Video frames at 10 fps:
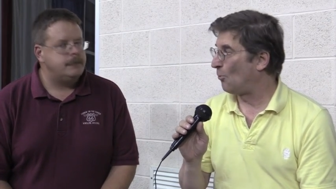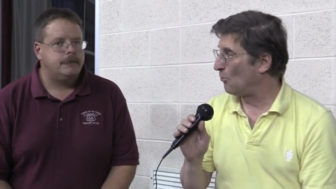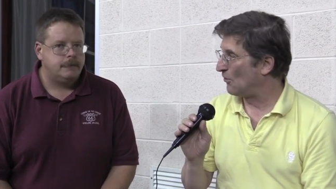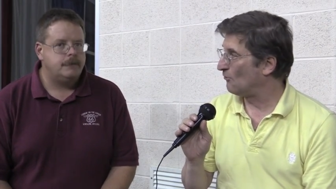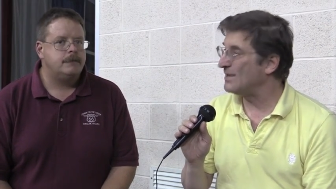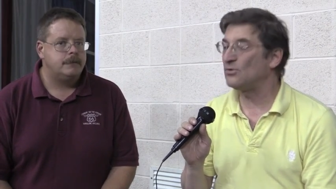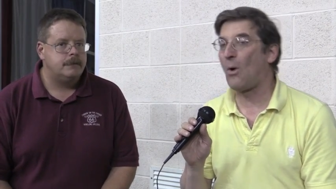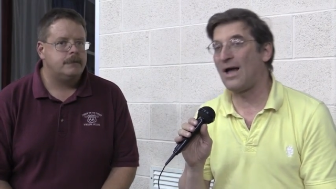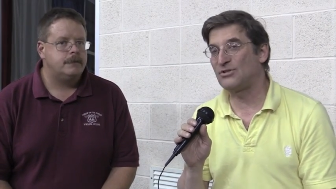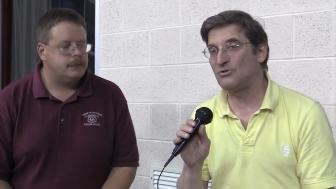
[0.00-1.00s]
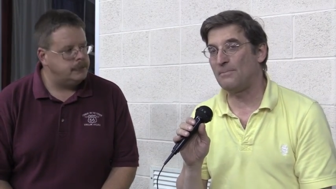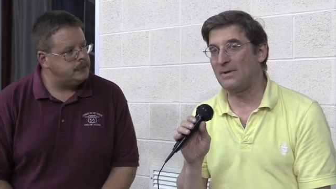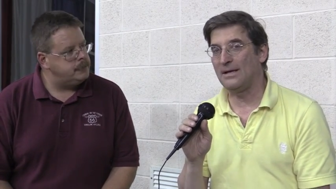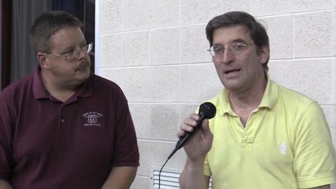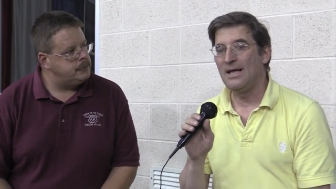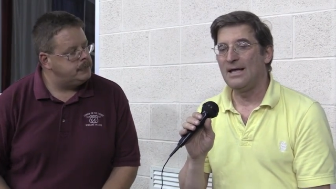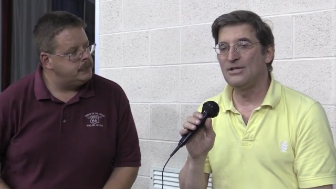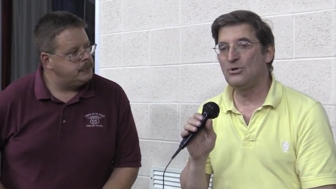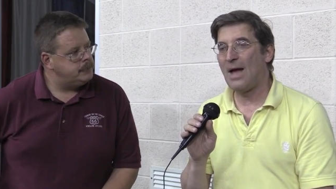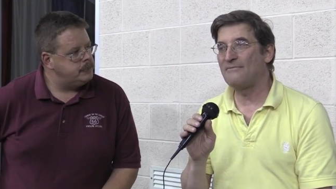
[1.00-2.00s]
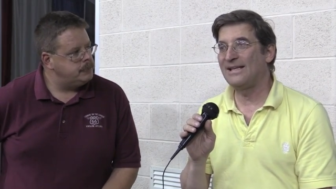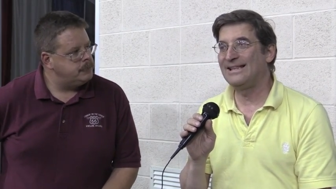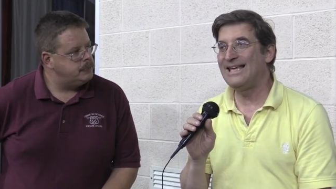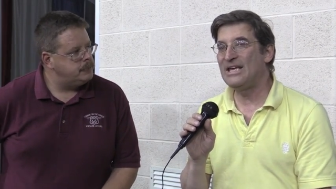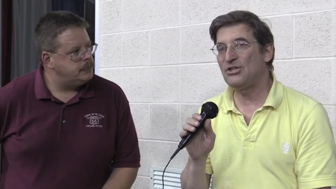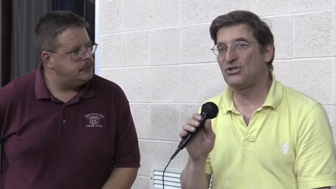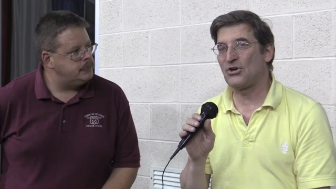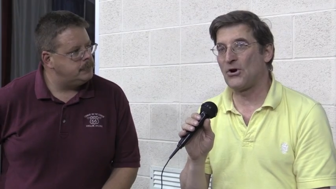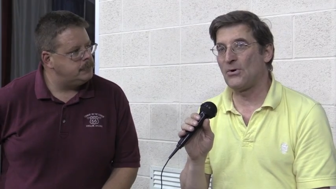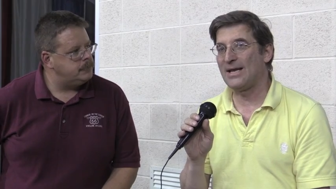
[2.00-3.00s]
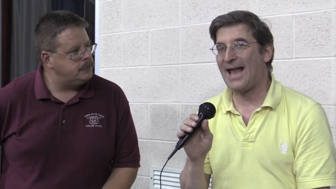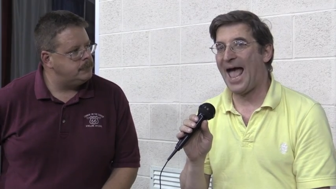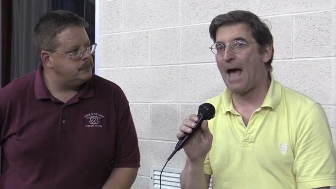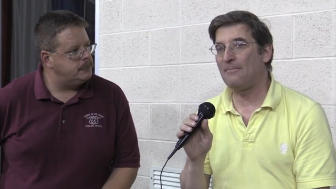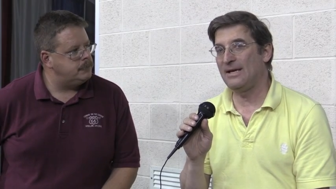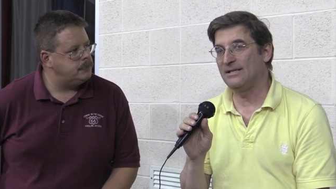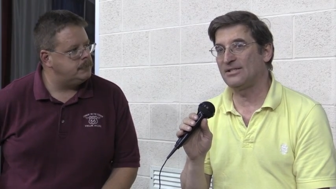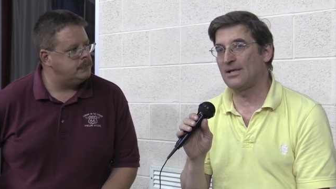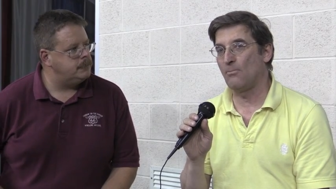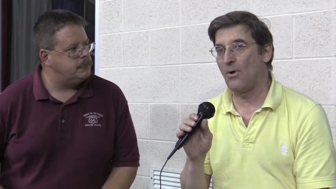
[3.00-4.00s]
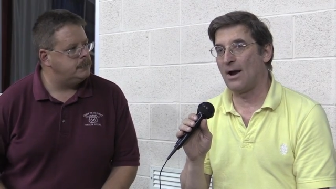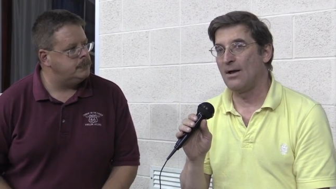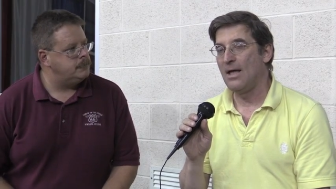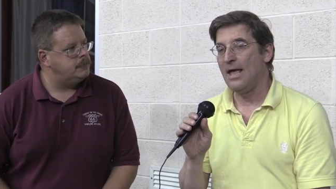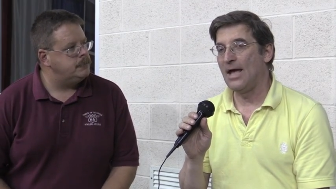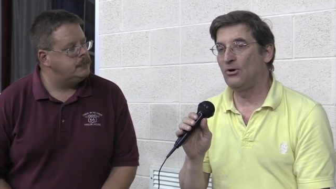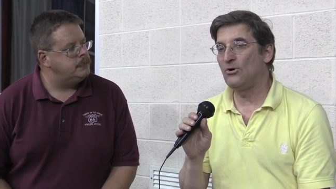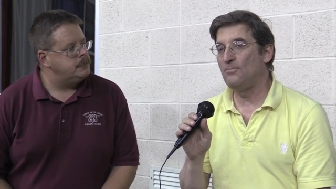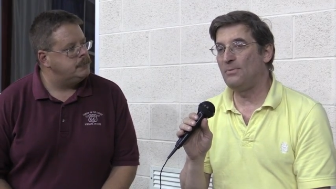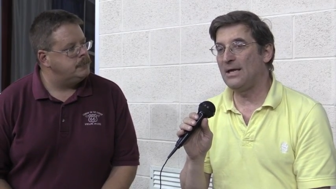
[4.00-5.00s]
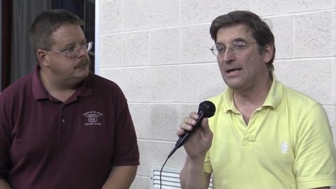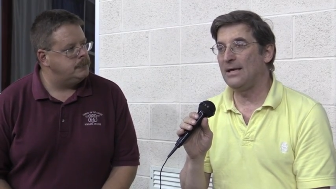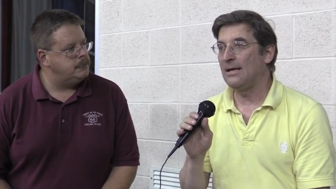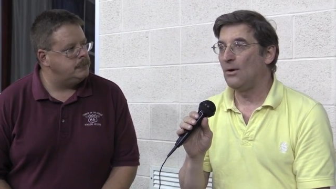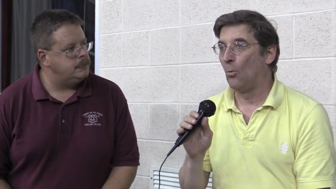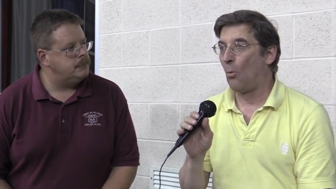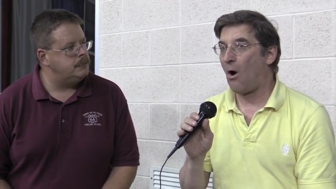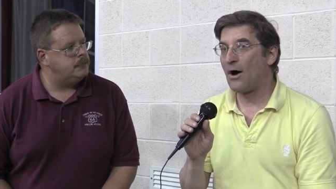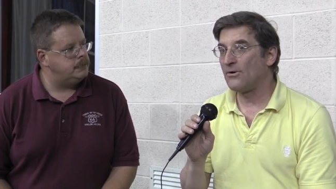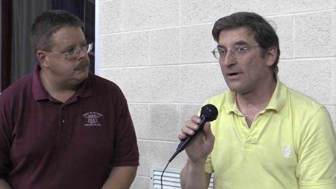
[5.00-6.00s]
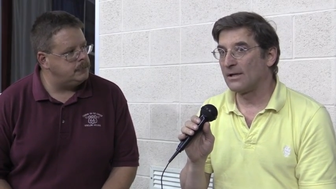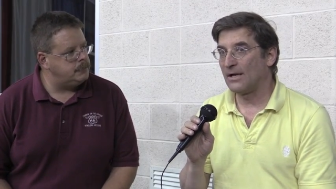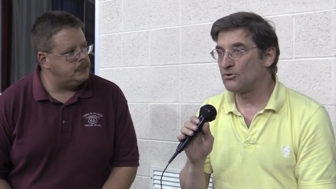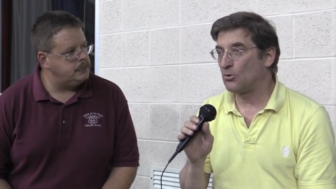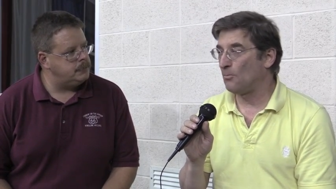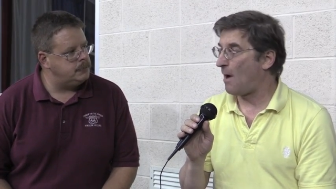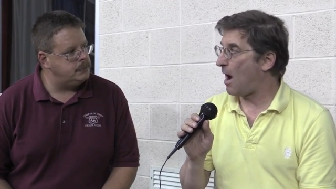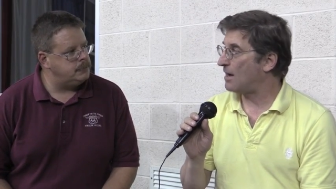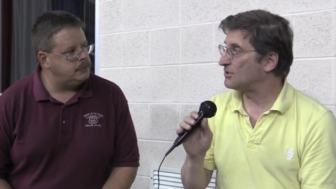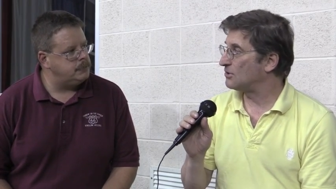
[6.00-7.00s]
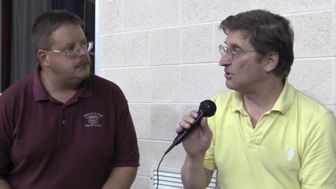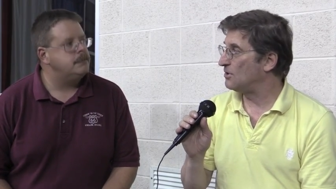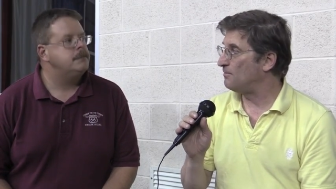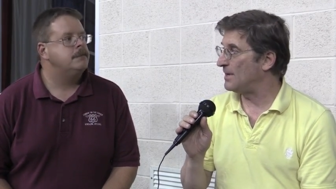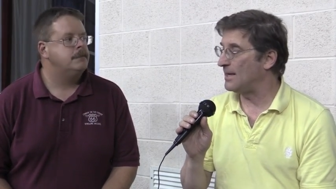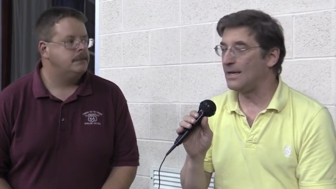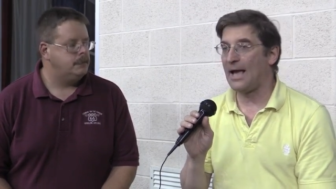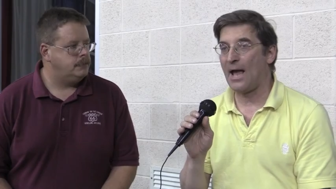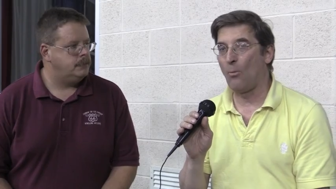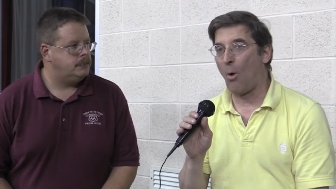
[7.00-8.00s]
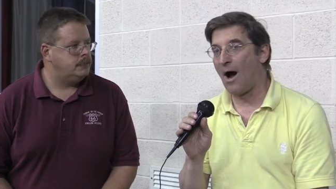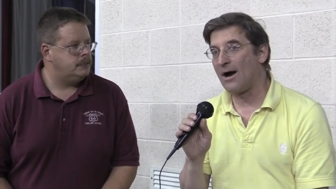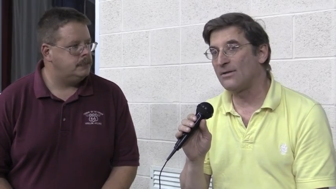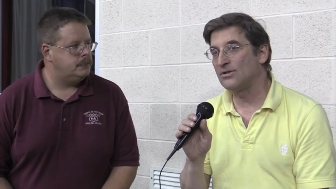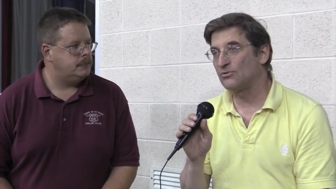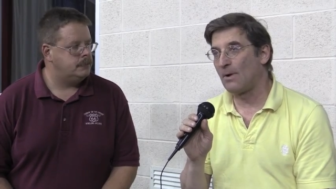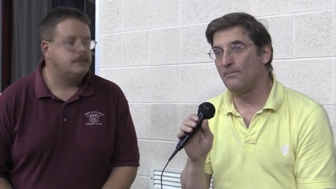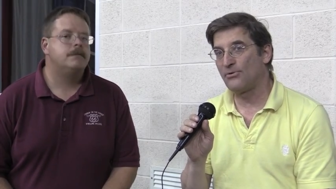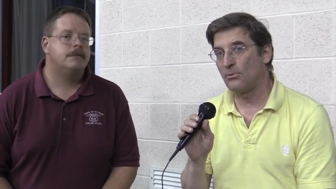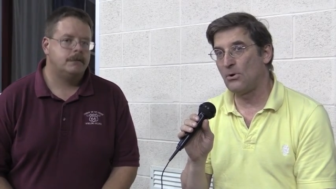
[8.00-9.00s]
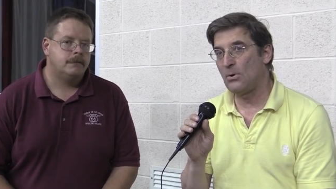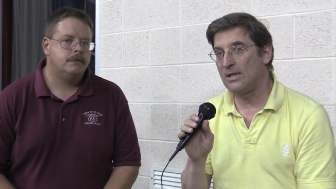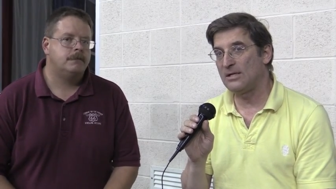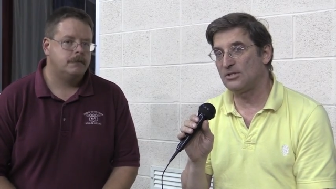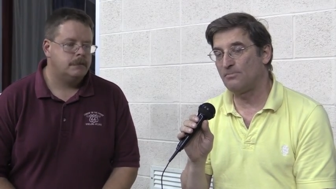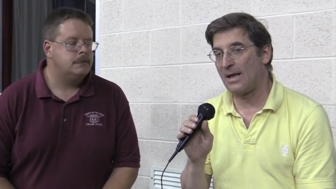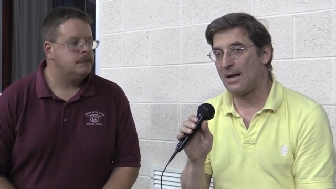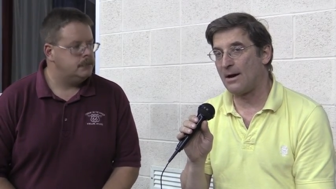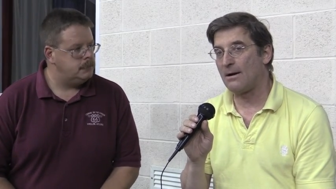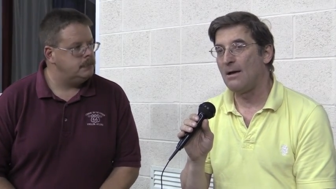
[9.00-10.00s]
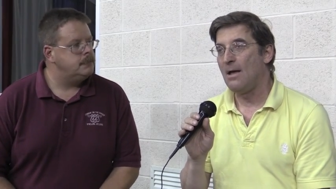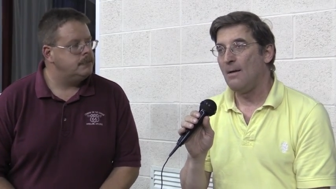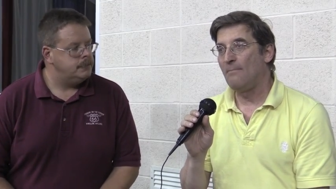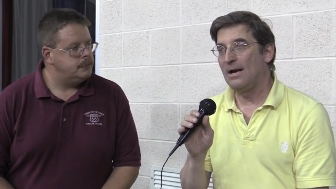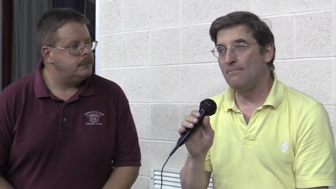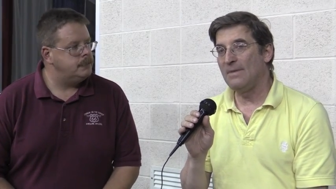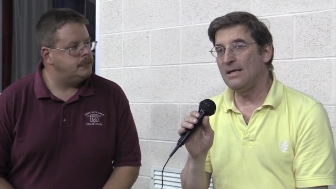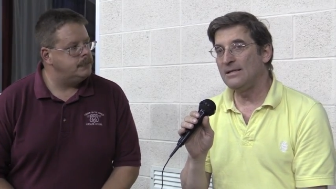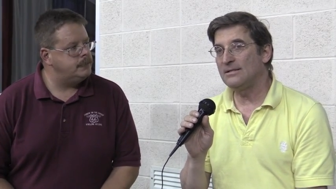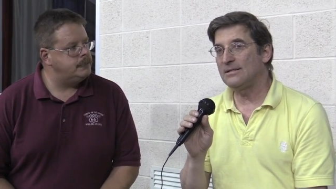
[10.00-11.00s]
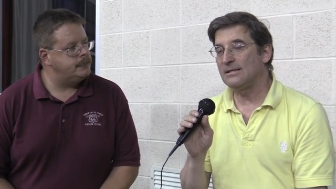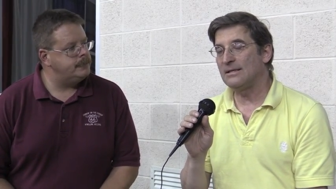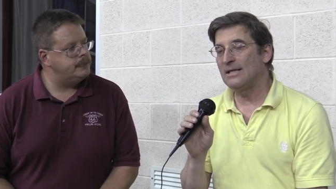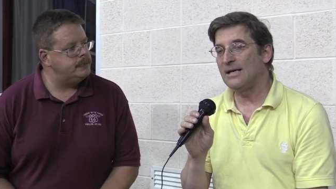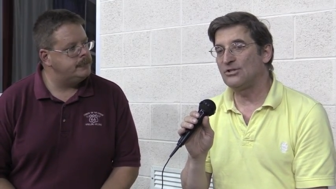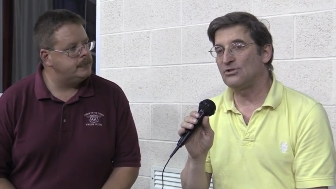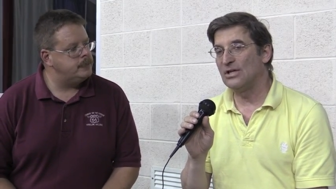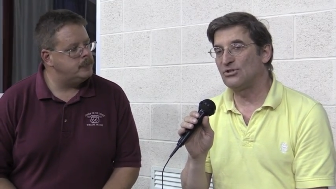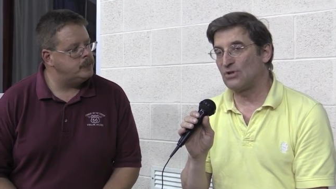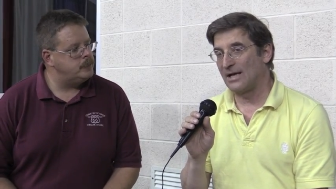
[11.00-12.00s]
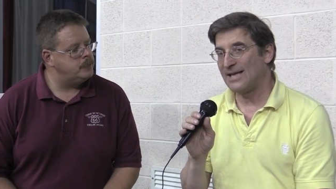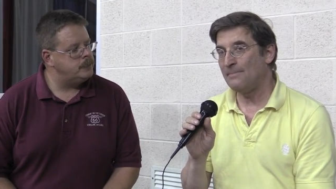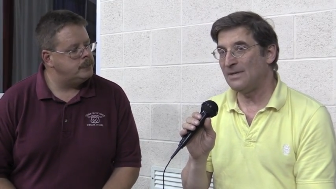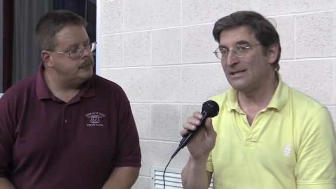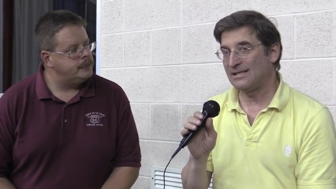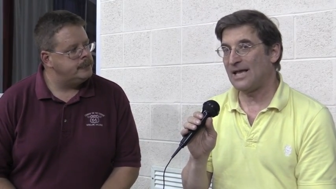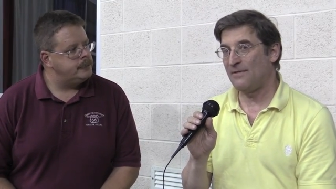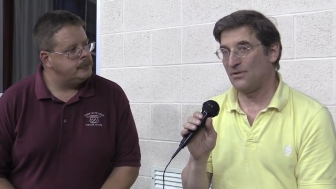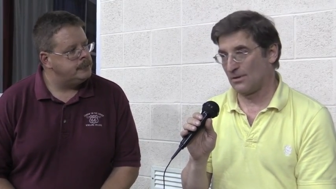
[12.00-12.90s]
Speaker 1: The reason why it's tripping is you have a leakage current happening somewhere. It could be water in an electrical box. It could be a wire that's rubbed through and then it's bare. But it means that it's it's attempting to save your